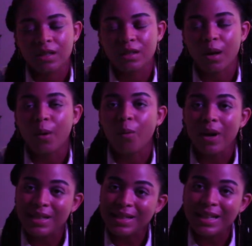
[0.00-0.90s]
So
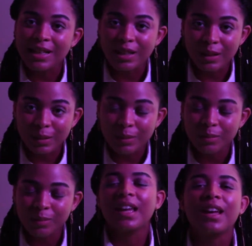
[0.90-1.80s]
what does he
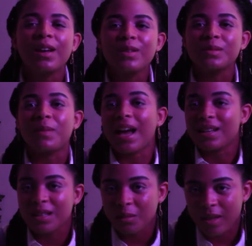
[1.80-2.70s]
do? He goes back
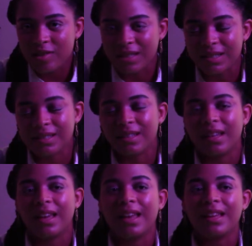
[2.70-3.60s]
to the witches
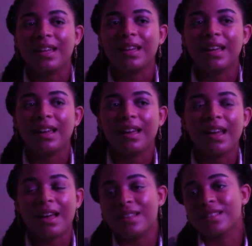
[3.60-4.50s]
and he
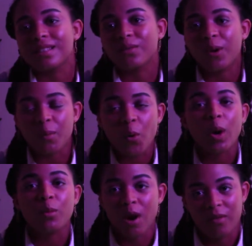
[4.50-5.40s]
asks for
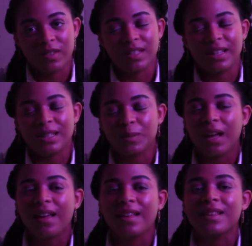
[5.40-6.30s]
more prophecies
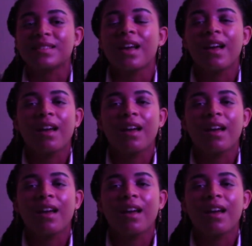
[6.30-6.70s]
because